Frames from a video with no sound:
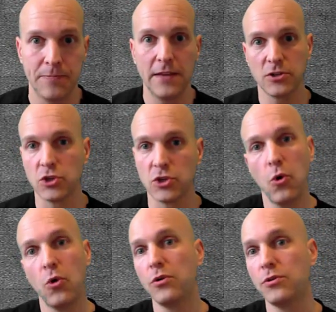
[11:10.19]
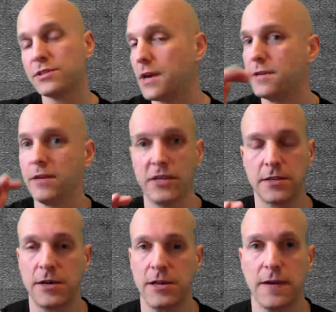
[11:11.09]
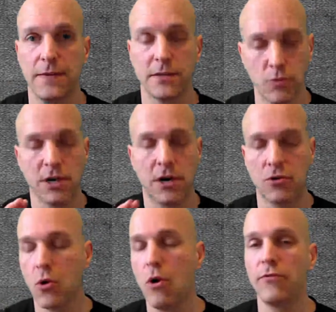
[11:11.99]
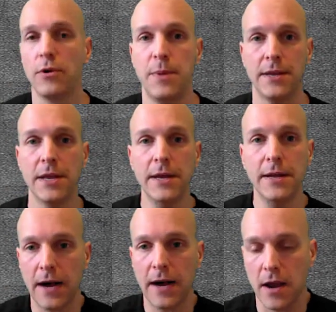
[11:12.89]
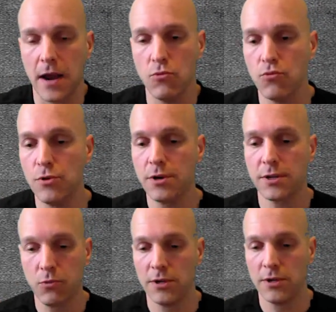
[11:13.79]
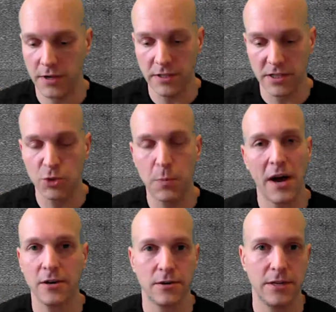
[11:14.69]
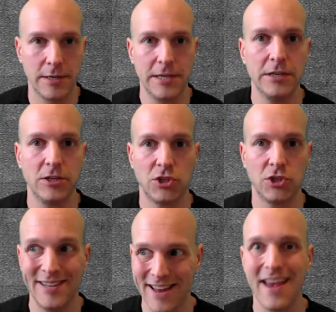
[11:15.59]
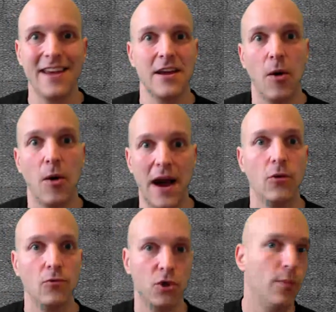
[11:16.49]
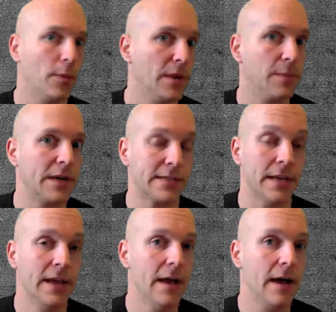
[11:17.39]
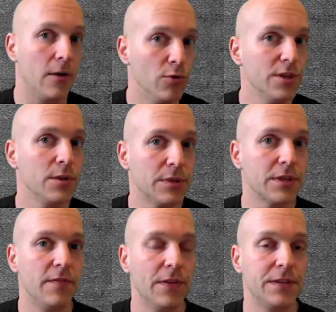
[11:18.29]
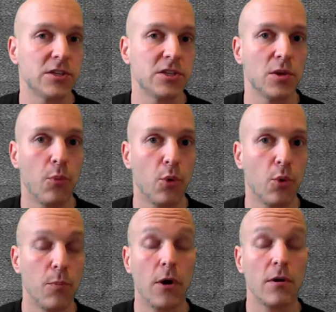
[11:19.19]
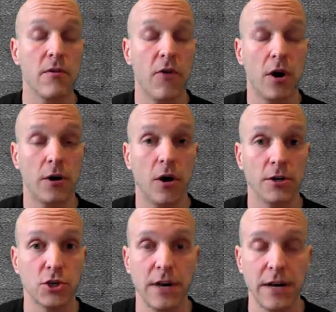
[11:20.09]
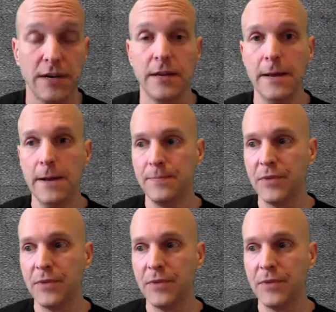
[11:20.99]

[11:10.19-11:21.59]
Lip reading: And there's a whole scientific study on this, which I'll go over, but I really was inspired to teach today about dopamine, because I really believe that this is an important part of our training